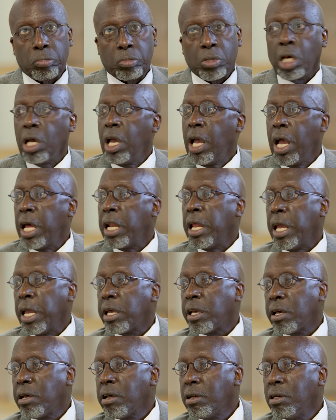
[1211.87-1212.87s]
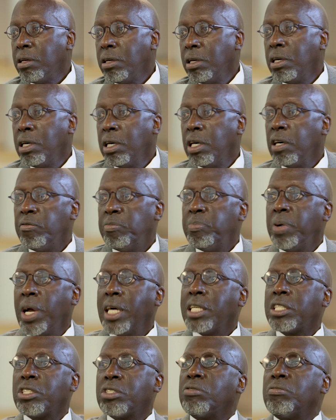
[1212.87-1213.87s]
the headache of
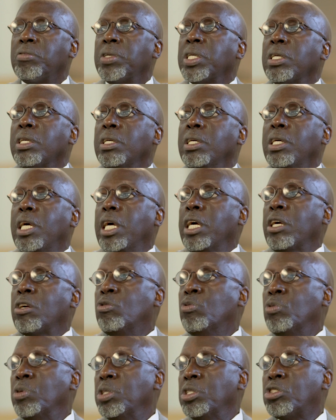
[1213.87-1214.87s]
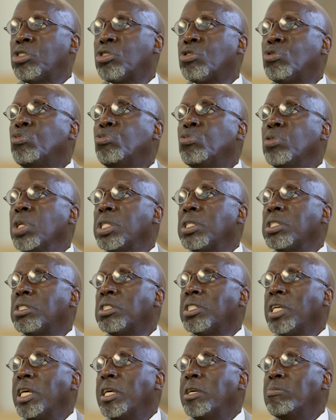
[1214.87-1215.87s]
pastoring and going to school at the
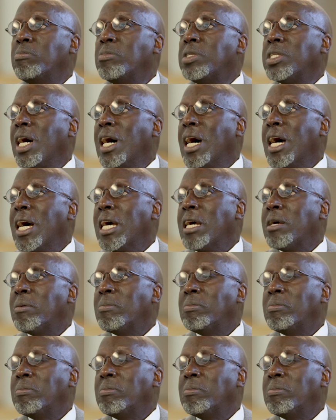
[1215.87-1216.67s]
same time.